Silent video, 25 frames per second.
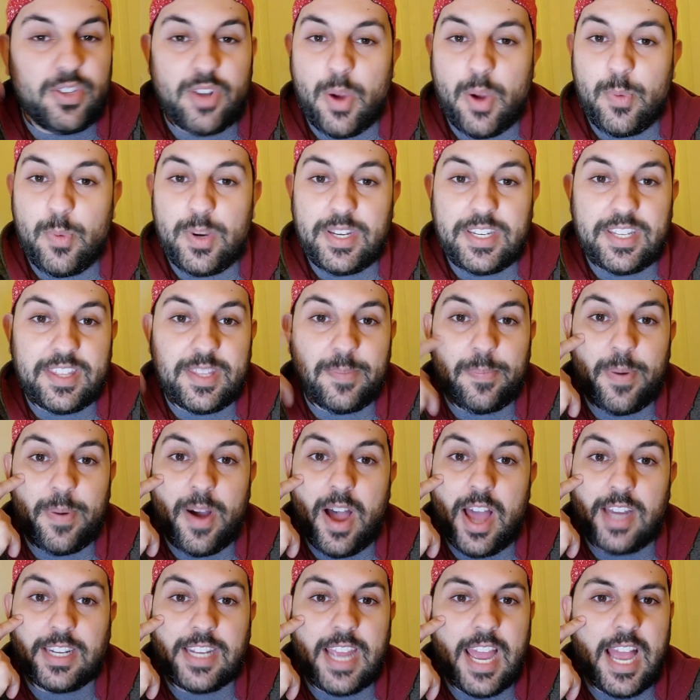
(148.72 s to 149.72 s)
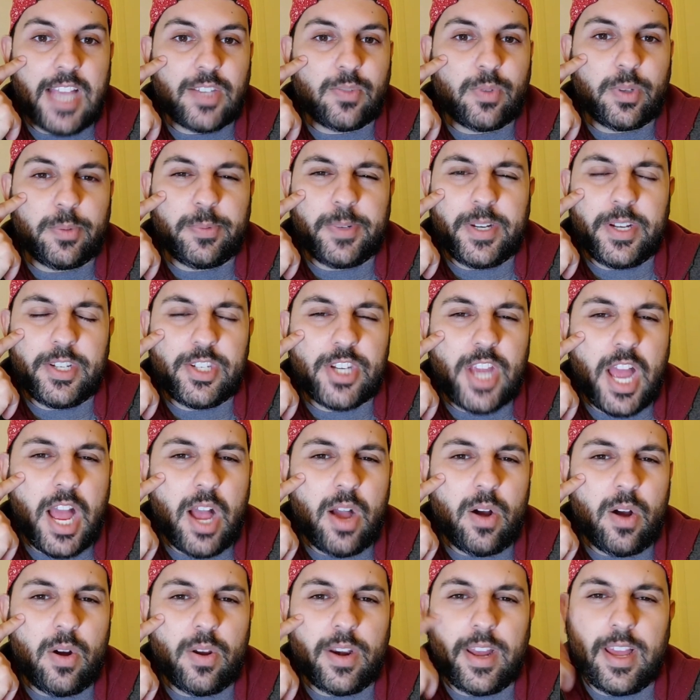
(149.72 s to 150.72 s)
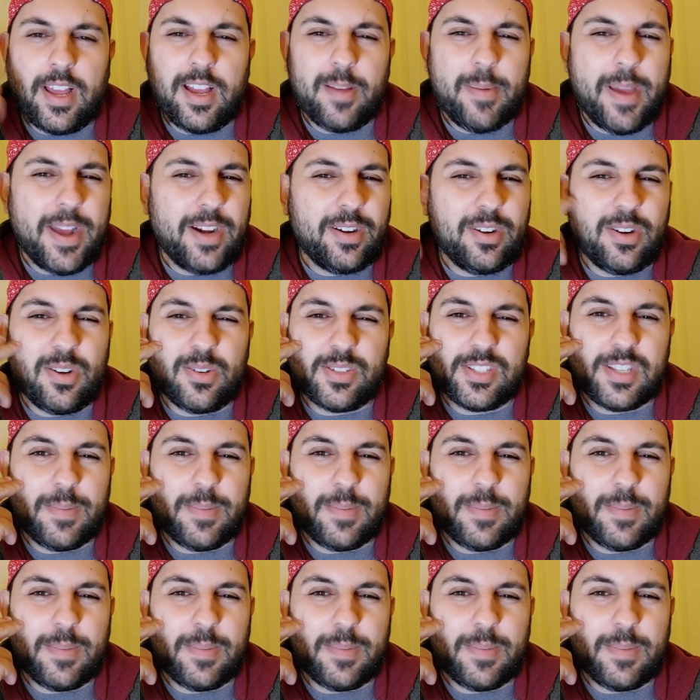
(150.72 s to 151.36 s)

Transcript: we did the podcast. We reached out. I don't know.